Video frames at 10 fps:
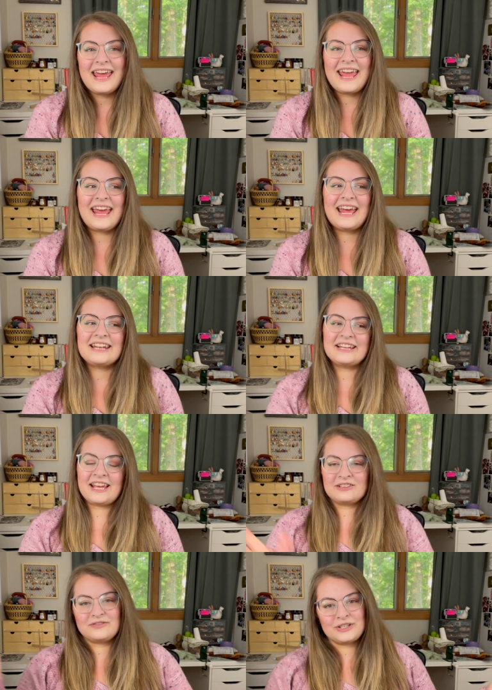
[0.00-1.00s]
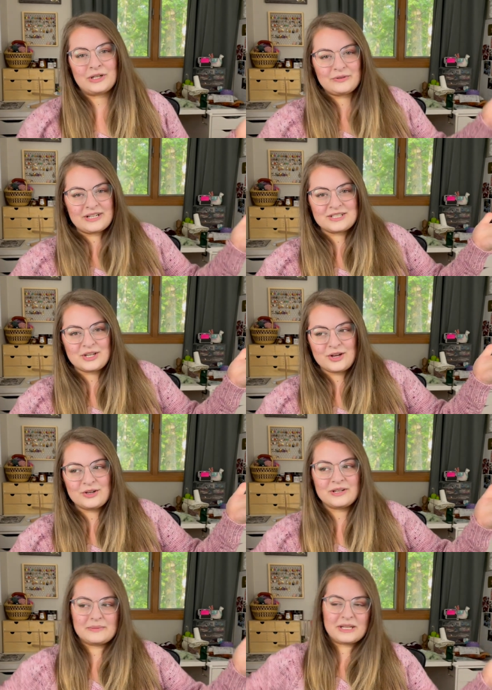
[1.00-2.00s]
And I had the video ready to go
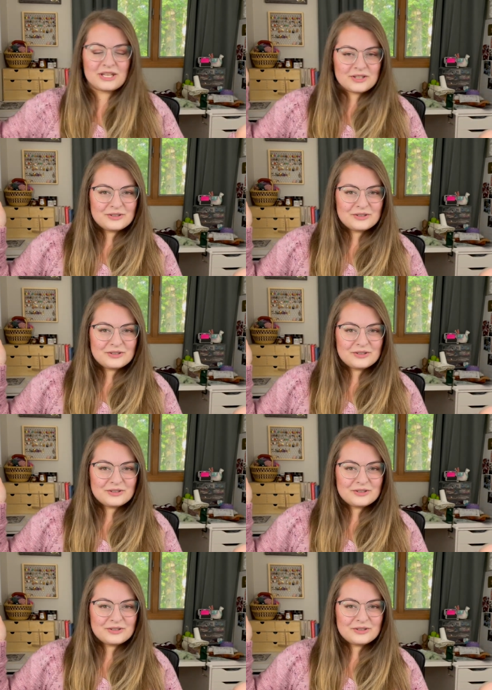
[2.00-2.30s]
in my queue,